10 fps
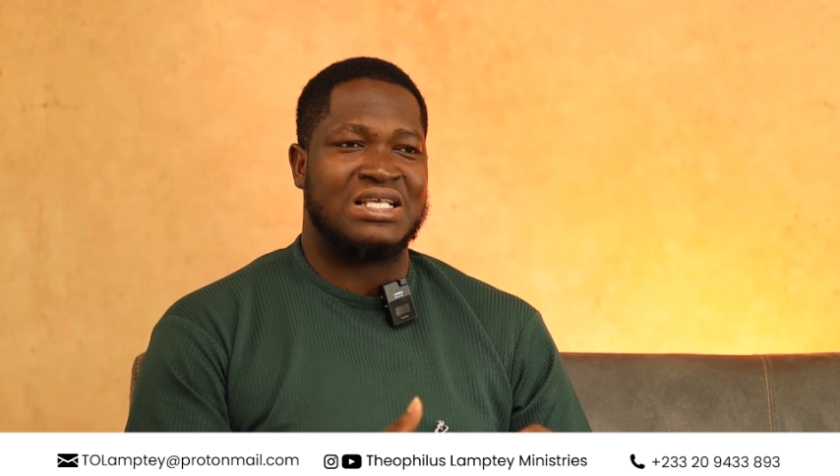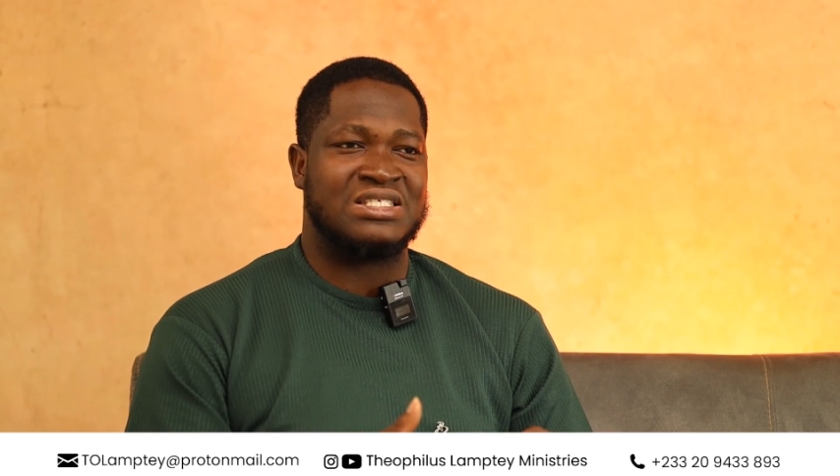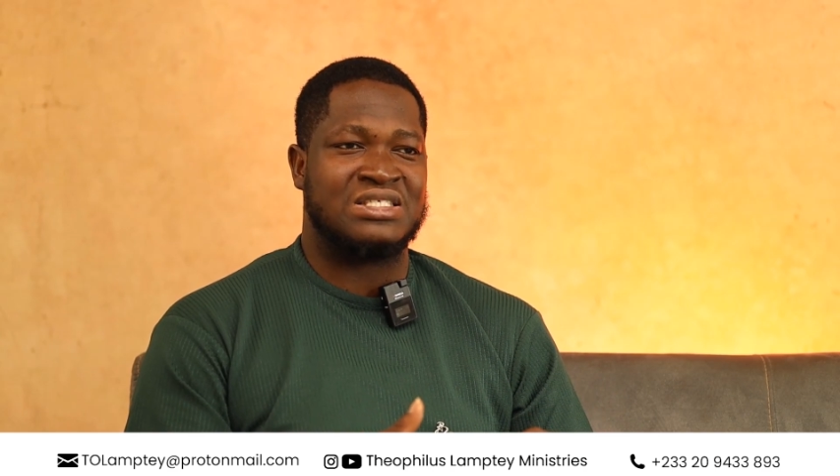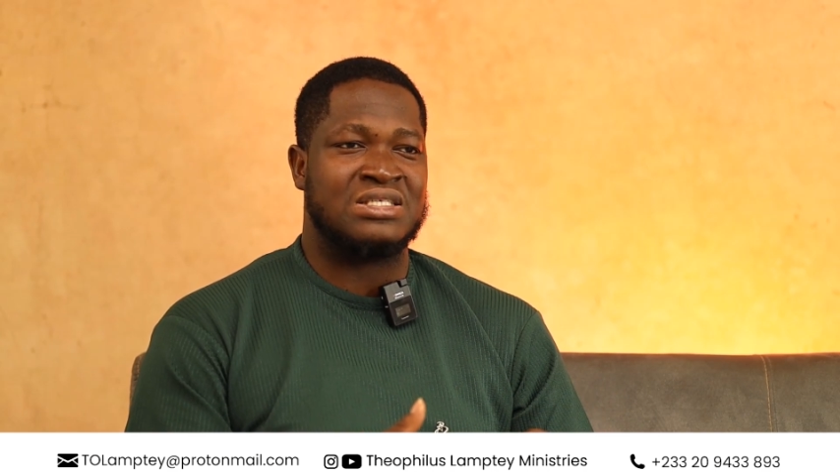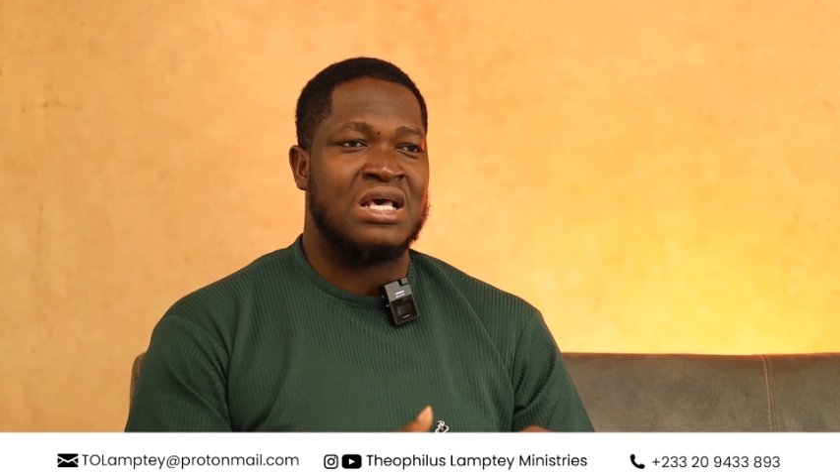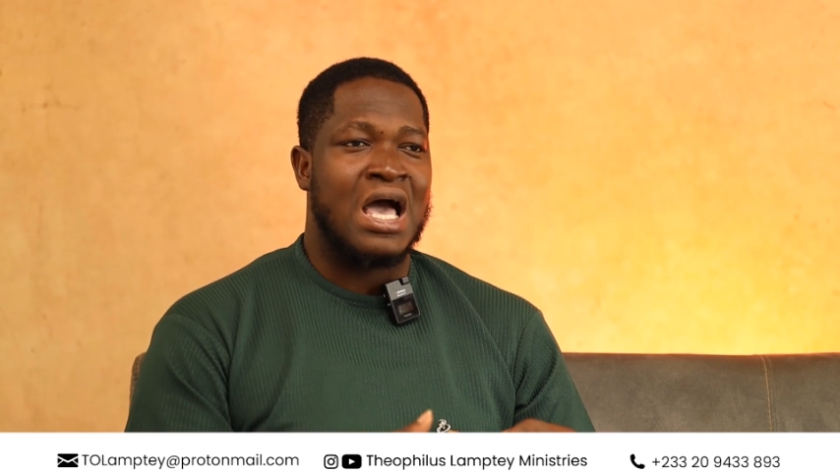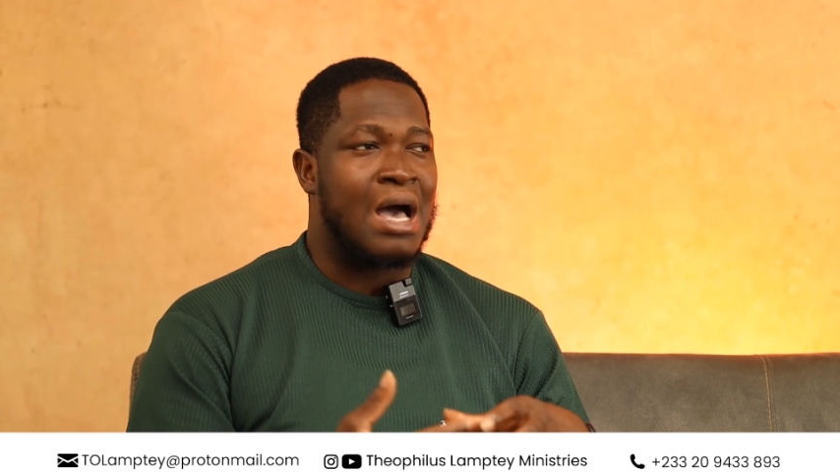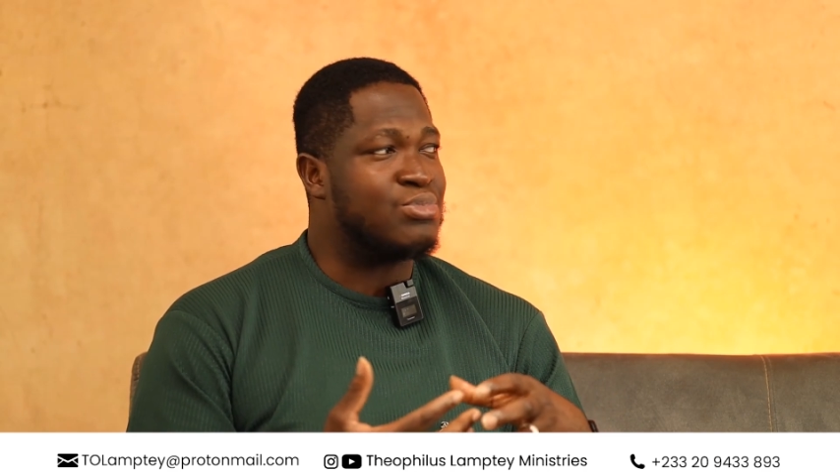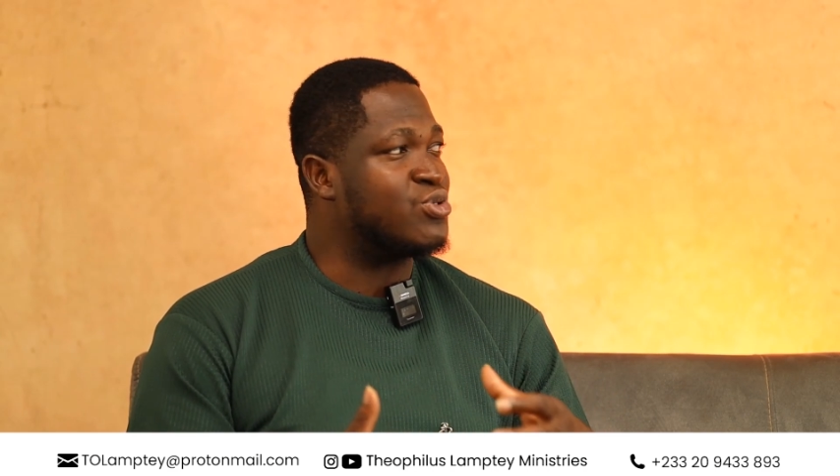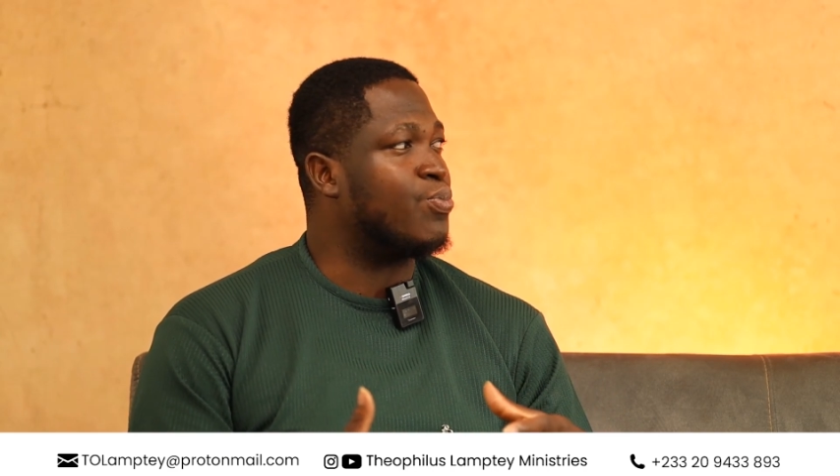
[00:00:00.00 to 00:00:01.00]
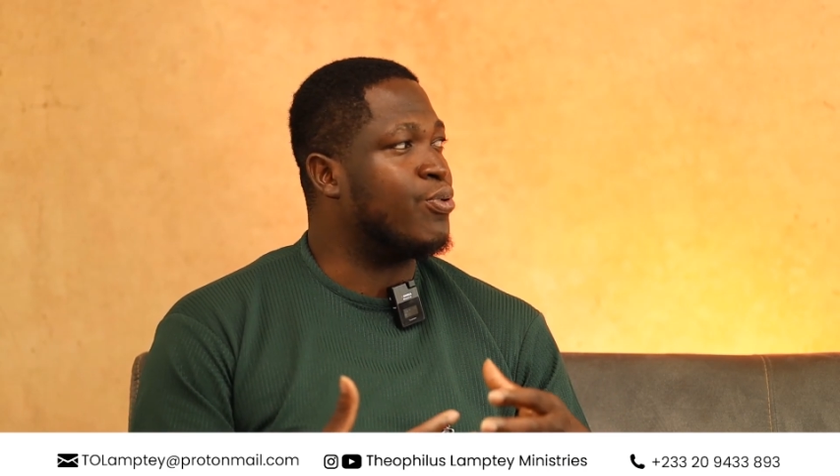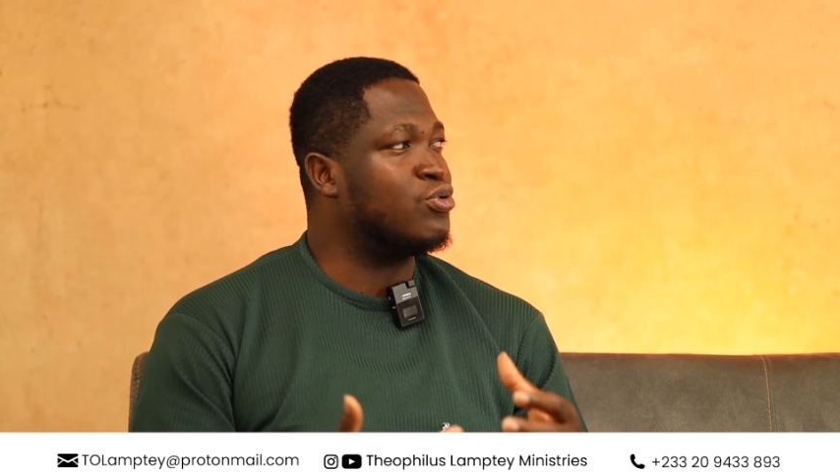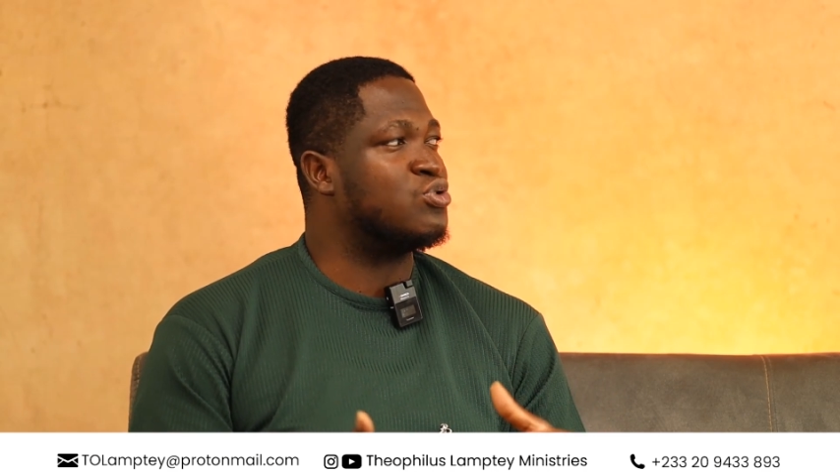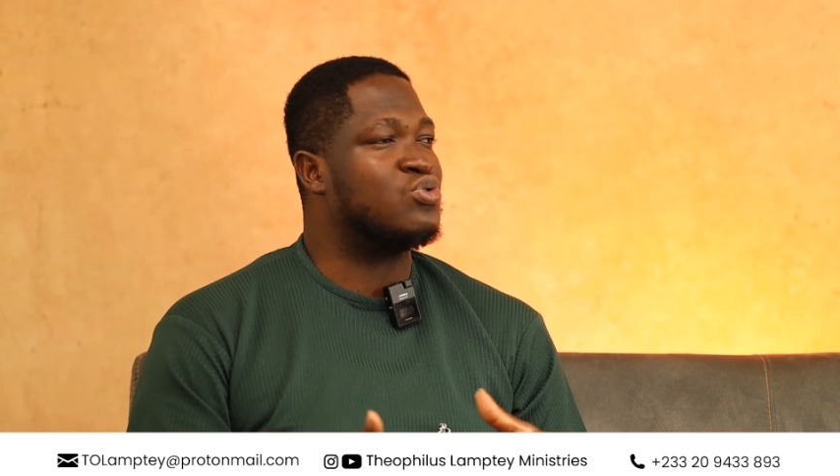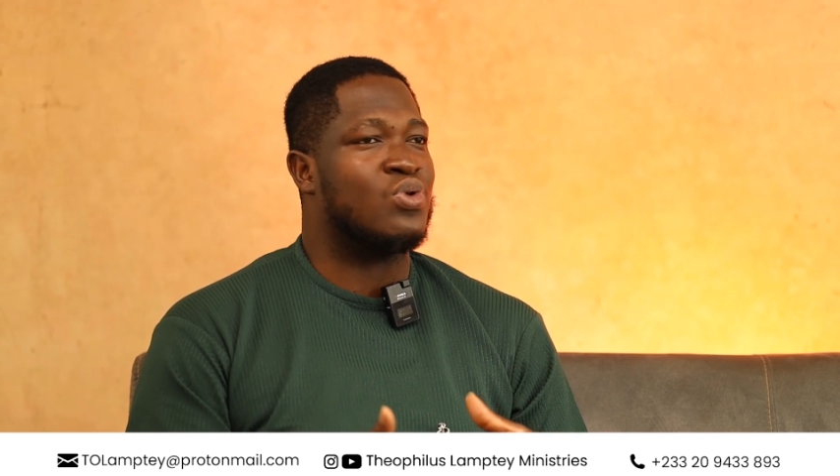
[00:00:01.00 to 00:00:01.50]
as I'm
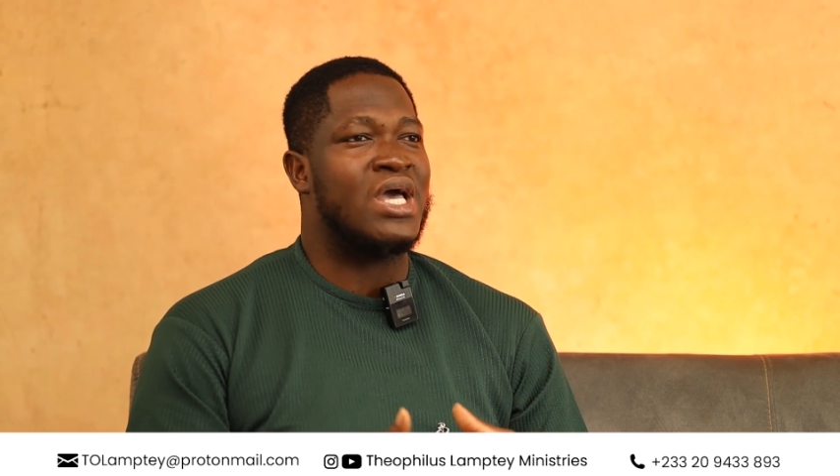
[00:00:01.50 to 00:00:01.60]
supposed to?